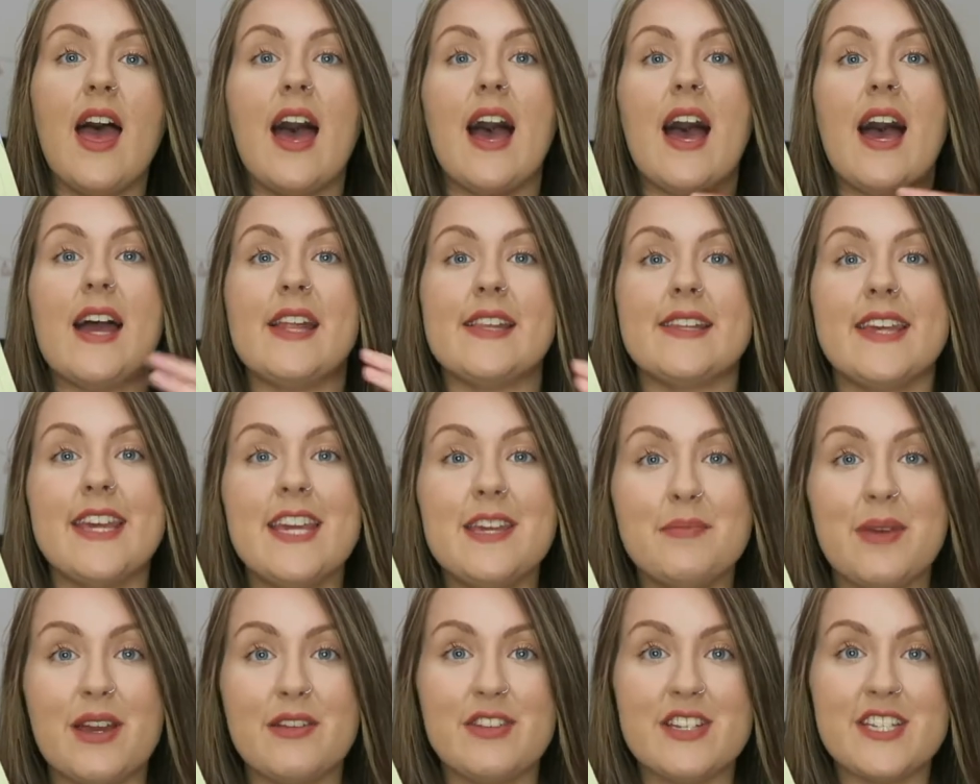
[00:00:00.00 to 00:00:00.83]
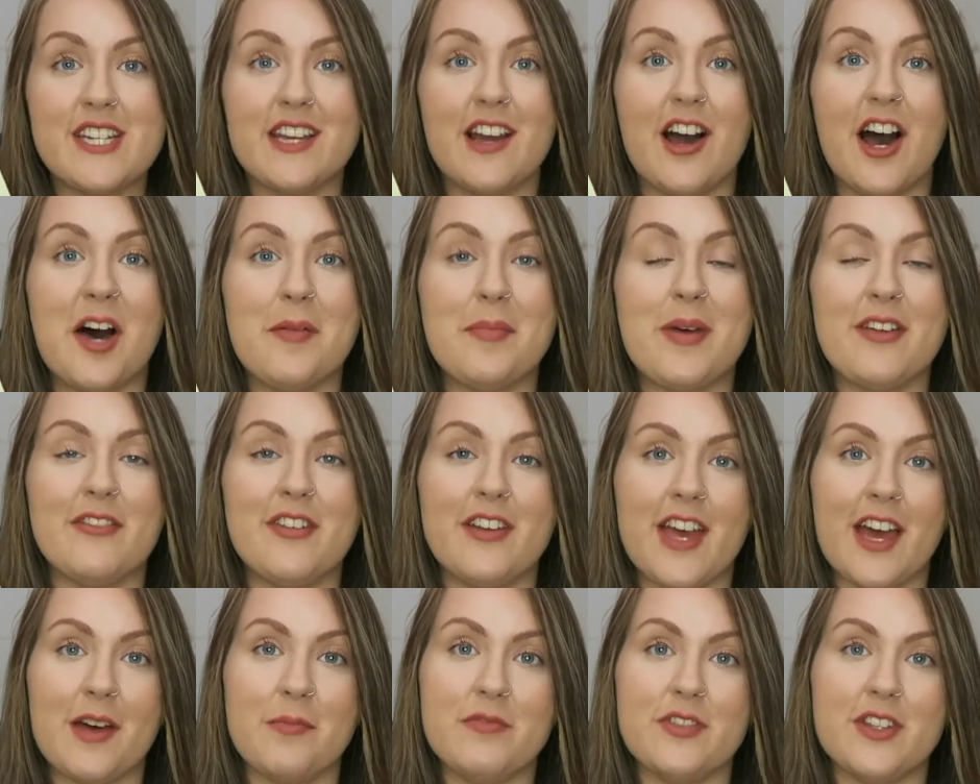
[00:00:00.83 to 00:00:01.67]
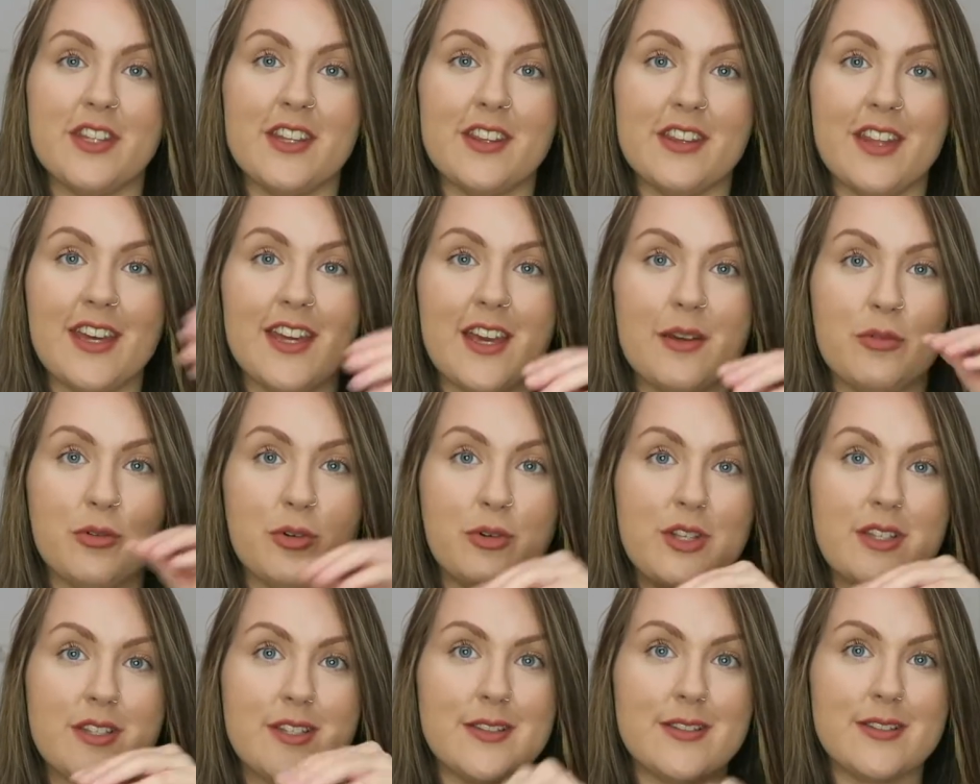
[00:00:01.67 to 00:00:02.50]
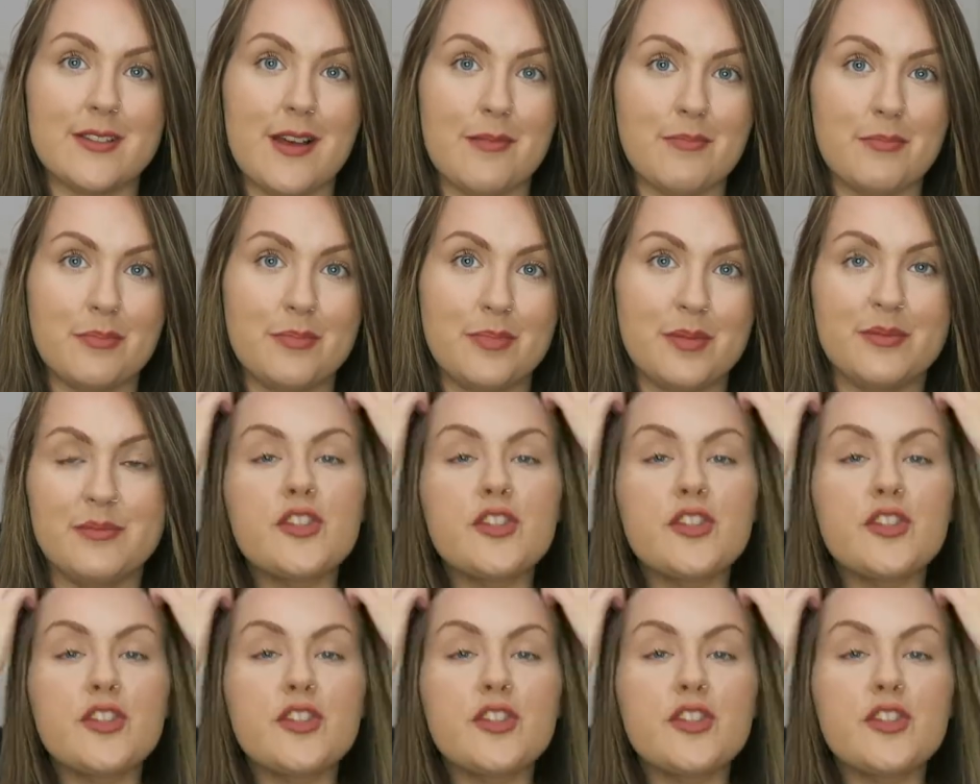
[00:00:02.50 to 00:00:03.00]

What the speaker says: and keep my reading up if I am feeling like I'm going to slump.